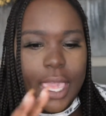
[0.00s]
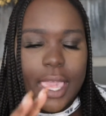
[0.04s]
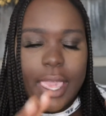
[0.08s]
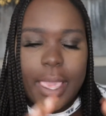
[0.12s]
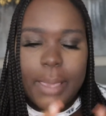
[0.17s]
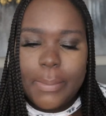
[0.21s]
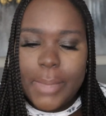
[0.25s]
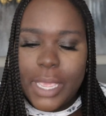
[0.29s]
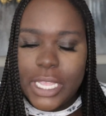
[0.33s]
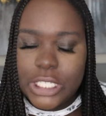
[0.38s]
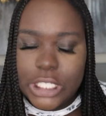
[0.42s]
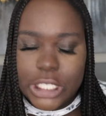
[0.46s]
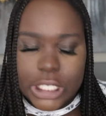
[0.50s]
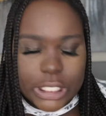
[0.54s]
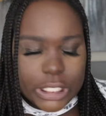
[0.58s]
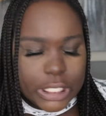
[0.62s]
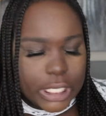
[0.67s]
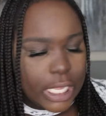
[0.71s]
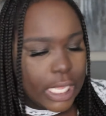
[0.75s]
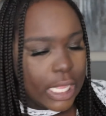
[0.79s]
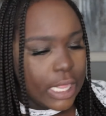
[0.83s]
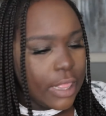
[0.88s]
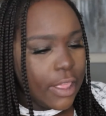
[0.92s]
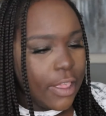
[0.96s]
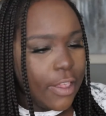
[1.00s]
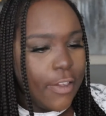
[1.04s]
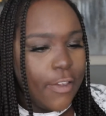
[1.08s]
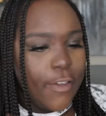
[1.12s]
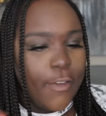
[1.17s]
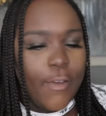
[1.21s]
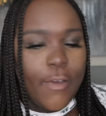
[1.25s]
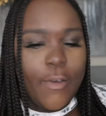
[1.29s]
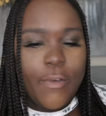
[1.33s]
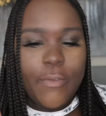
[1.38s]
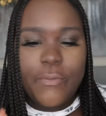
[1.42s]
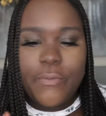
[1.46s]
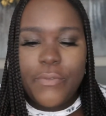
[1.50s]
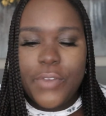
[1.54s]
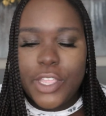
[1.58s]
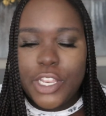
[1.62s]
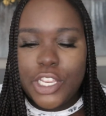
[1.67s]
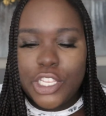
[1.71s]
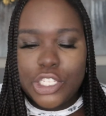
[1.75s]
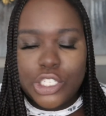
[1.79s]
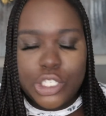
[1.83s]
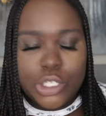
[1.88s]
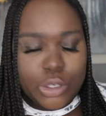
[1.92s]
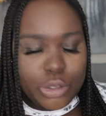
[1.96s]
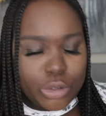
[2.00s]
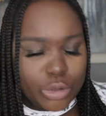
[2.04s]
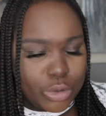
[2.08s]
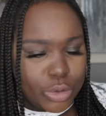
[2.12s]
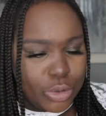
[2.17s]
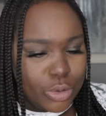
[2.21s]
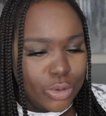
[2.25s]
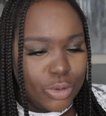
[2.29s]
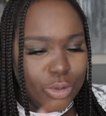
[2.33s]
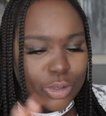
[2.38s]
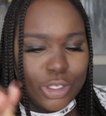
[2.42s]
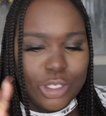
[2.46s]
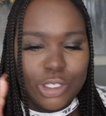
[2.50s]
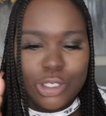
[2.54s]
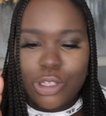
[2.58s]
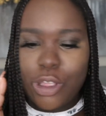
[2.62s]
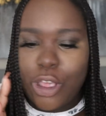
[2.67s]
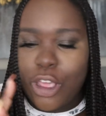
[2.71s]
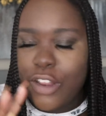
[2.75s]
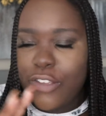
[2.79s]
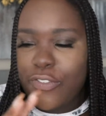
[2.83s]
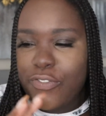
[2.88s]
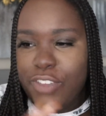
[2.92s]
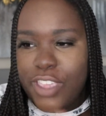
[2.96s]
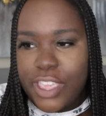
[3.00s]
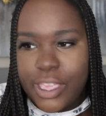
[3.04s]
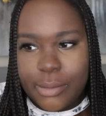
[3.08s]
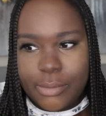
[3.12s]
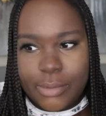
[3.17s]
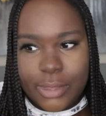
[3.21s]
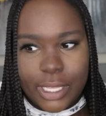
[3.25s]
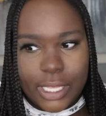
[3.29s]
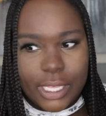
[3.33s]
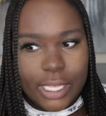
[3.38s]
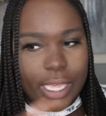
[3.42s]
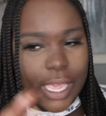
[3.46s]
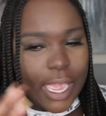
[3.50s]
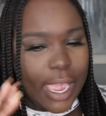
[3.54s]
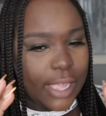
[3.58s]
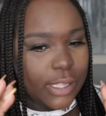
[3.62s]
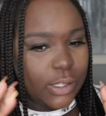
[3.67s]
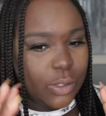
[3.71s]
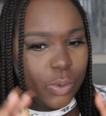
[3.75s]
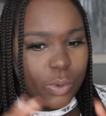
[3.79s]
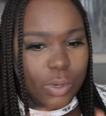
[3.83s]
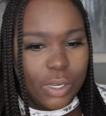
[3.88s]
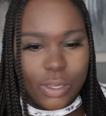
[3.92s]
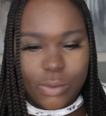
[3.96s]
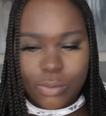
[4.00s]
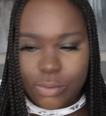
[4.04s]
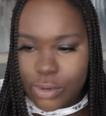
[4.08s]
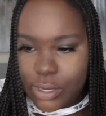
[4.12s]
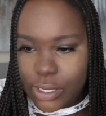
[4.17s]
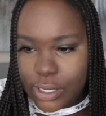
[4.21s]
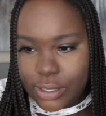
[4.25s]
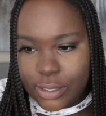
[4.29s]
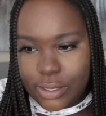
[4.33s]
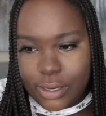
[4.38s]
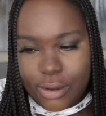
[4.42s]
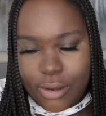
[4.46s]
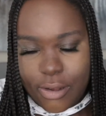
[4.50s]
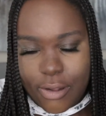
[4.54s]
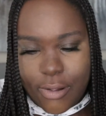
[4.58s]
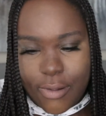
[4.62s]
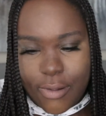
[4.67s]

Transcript: get my shit together, finish school, start a family at 21.